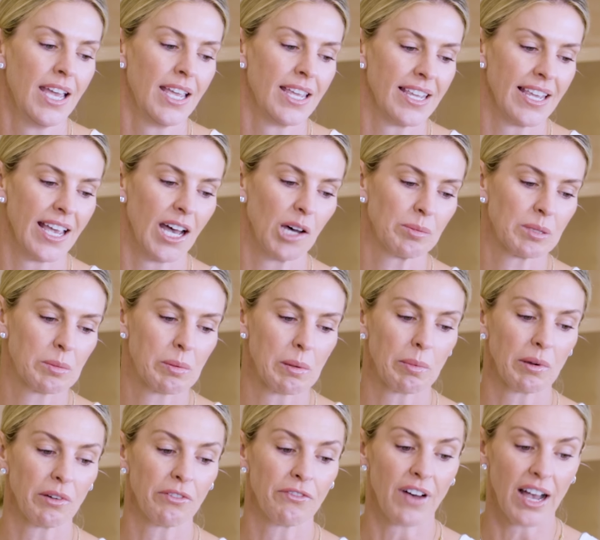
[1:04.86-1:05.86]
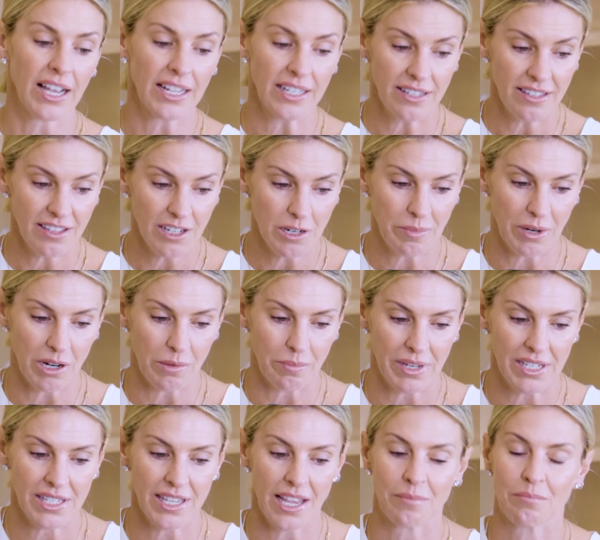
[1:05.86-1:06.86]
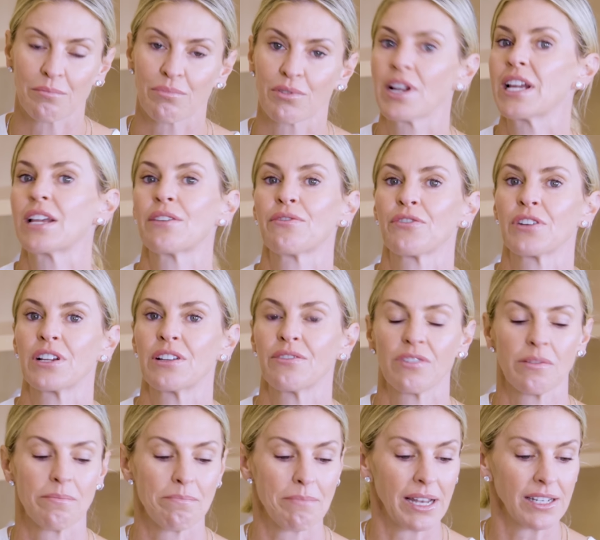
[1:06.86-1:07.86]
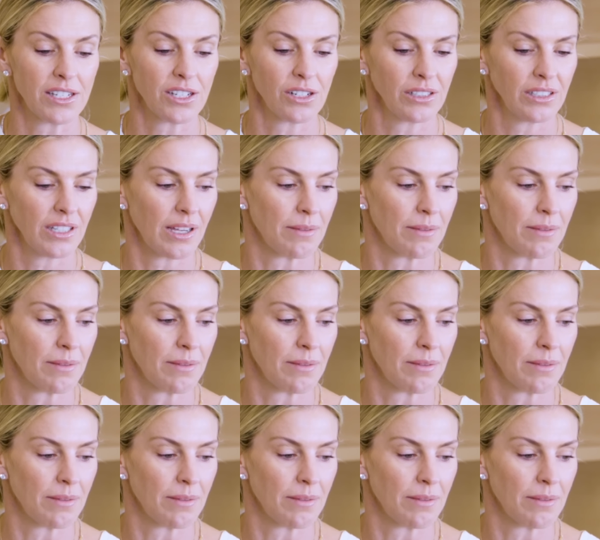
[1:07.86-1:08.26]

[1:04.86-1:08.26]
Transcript: He helps people find their purpose and break free from mental,